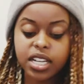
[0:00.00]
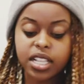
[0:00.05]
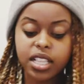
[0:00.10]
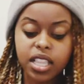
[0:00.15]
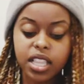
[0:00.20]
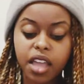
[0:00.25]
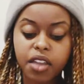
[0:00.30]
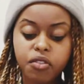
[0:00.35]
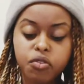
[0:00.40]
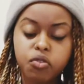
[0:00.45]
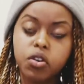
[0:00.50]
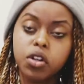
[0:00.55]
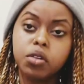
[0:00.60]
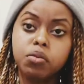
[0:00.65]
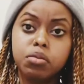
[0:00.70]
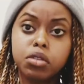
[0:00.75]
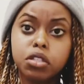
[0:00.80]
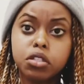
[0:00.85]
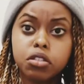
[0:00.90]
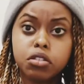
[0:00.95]
life will
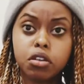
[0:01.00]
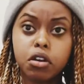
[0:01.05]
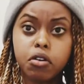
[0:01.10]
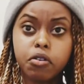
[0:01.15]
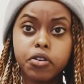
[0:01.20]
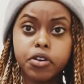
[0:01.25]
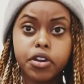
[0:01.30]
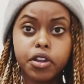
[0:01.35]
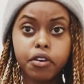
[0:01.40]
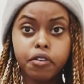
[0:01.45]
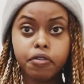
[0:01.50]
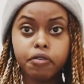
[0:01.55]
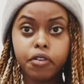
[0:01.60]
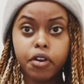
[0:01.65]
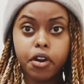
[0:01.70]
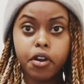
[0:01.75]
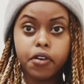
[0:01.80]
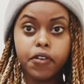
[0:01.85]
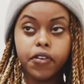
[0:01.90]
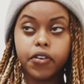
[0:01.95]
be so
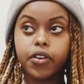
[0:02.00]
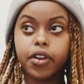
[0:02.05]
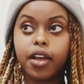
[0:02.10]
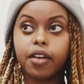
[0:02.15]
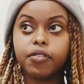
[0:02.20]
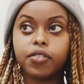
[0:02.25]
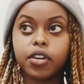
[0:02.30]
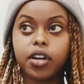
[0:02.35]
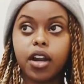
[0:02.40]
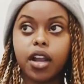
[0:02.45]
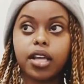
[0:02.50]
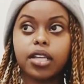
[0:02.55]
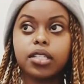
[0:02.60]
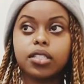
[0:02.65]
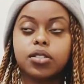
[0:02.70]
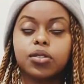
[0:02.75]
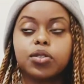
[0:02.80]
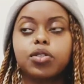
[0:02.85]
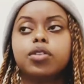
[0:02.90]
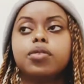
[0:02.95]
different after high
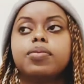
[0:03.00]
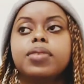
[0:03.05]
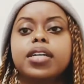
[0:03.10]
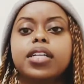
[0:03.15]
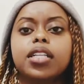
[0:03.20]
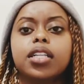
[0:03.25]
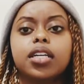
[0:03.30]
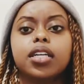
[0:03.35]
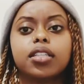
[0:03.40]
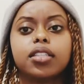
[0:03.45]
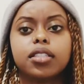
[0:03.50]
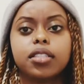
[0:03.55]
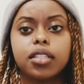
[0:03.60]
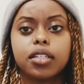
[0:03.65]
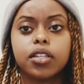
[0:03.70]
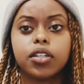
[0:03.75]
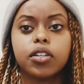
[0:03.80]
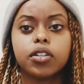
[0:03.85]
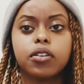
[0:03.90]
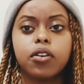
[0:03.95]
school, but
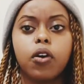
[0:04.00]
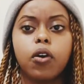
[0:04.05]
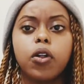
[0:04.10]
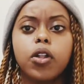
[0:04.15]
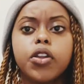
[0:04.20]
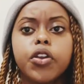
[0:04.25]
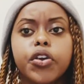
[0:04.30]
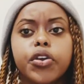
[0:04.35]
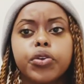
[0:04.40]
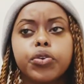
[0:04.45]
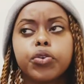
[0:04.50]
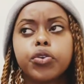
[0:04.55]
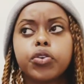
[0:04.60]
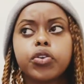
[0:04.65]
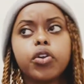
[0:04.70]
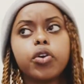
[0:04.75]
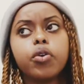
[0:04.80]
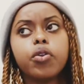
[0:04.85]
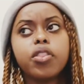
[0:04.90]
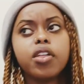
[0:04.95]
the older you
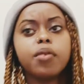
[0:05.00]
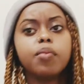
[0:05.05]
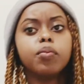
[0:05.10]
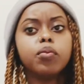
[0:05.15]
grow, the